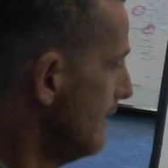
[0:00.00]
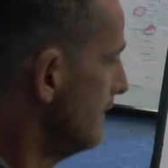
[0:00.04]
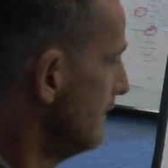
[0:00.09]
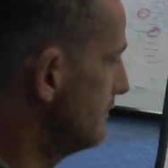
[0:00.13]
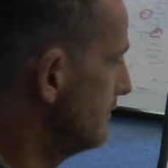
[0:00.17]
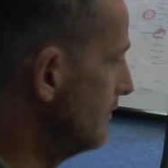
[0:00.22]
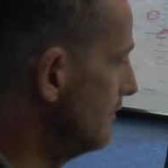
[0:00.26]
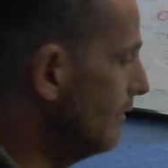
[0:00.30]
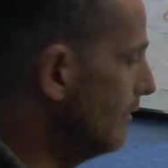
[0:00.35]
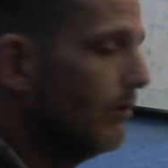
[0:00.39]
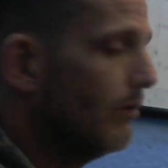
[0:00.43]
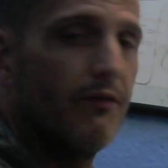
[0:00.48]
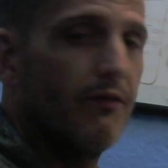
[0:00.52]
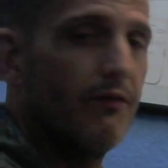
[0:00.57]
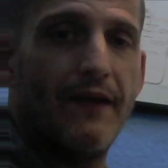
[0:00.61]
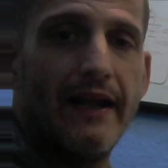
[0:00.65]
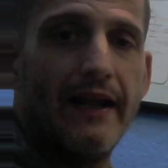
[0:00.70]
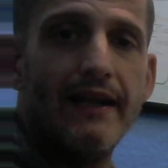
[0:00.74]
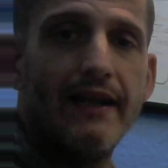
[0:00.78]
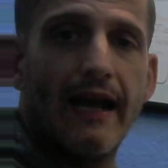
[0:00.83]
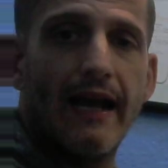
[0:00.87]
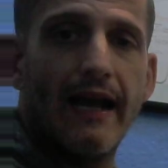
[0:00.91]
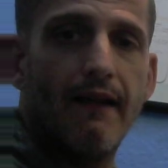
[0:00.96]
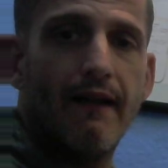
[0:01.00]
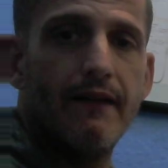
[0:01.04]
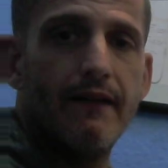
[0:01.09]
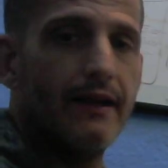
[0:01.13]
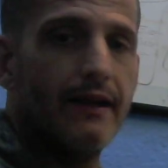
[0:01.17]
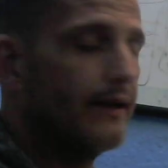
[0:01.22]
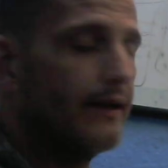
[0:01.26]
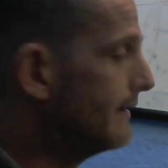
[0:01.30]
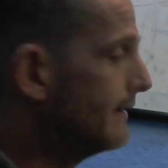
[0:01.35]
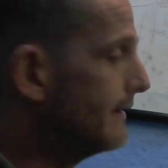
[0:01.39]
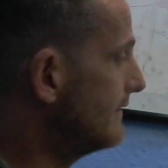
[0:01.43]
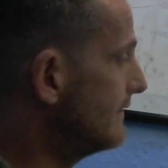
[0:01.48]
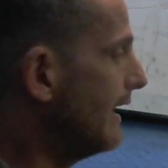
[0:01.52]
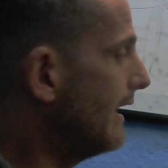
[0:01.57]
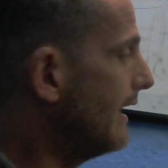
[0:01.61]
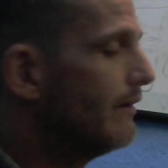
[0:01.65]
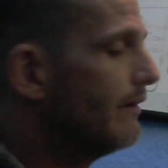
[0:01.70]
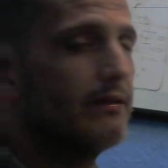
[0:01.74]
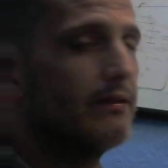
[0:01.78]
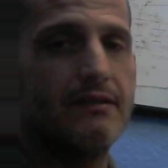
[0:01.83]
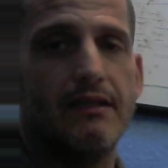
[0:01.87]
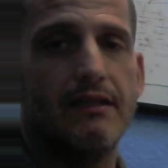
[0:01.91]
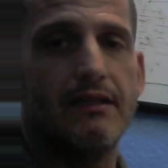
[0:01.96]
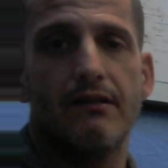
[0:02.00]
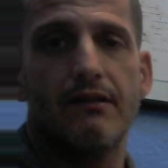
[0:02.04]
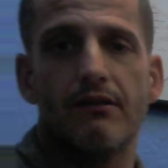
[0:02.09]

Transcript: So phenylalanine and tyrosine,